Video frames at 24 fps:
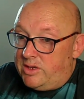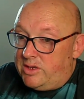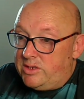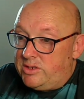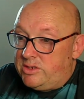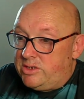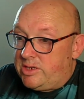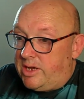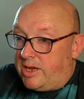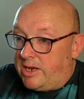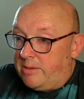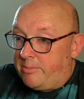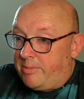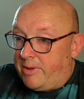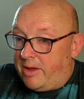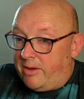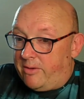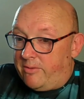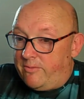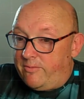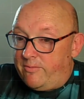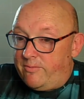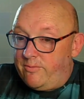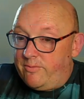chatting
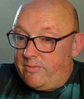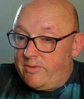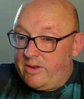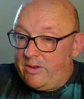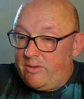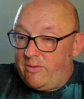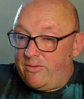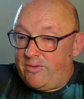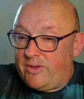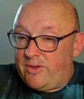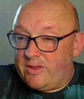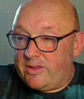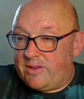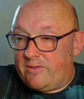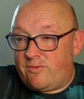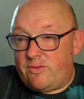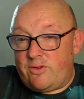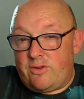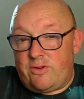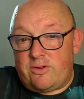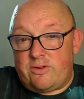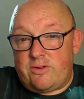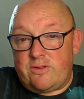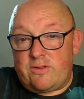about little things I've
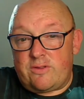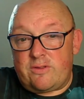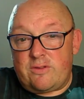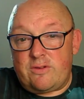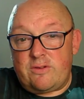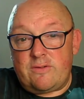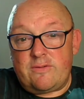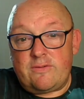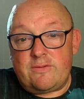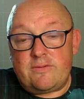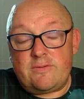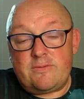learned and stuff.